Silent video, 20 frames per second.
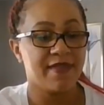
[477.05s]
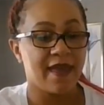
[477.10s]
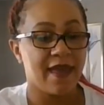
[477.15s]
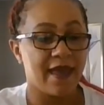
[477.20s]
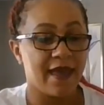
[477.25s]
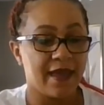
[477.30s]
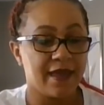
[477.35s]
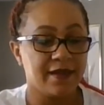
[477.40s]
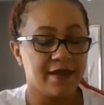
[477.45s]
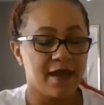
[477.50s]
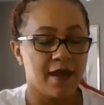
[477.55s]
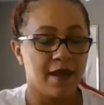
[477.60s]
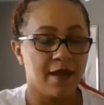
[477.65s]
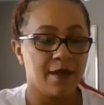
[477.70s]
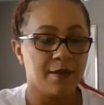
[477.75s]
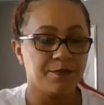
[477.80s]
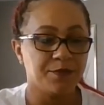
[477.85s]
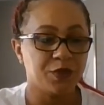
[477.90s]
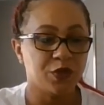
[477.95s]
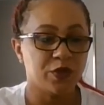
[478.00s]
that
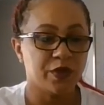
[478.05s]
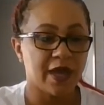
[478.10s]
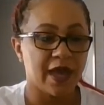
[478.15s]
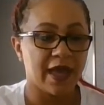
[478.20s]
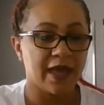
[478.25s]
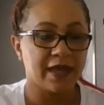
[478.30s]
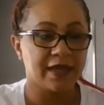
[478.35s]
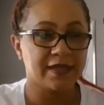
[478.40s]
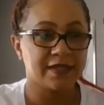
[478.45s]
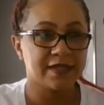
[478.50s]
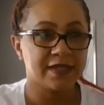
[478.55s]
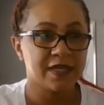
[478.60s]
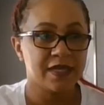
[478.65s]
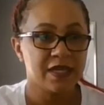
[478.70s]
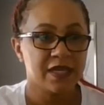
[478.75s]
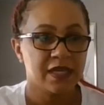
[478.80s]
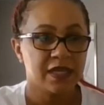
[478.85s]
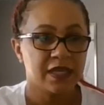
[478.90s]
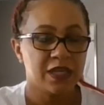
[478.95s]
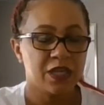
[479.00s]
um, you guys,
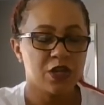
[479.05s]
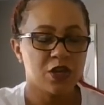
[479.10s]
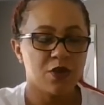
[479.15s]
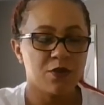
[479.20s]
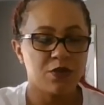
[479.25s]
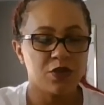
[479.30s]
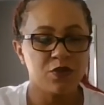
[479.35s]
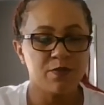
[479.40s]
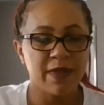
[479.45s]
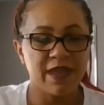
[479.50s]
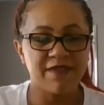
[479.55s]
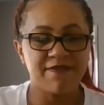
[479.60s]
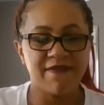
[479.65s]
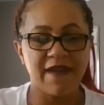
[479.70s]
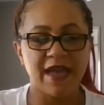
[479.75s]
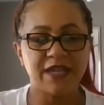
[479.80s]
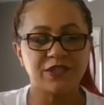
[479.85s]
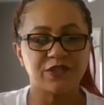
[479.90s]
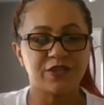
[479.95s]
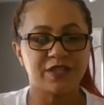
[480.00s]
you know, you may
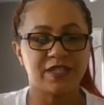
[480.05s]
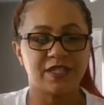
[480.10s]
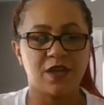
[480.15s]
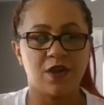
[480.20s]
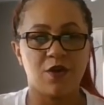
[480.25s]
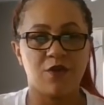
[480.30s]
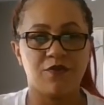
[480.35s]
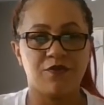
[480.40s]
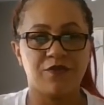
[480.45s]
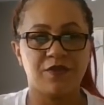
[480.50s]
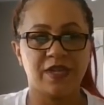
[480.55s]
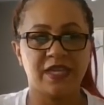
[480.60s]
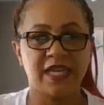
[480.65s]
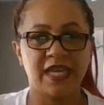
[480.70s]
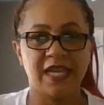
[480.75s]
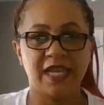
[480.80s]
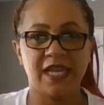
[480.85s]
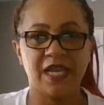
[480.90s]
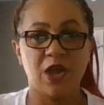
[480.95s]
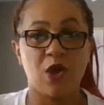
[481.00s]
find yourself
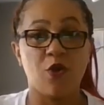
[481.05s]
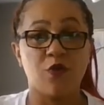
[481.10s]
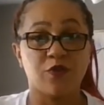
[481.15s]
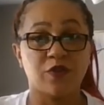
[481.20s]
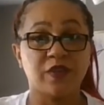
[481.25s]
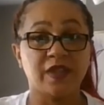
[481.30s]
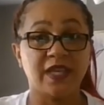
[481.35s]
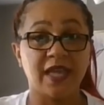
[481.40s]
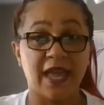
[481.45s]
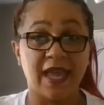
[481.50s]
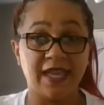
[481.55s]
getting overly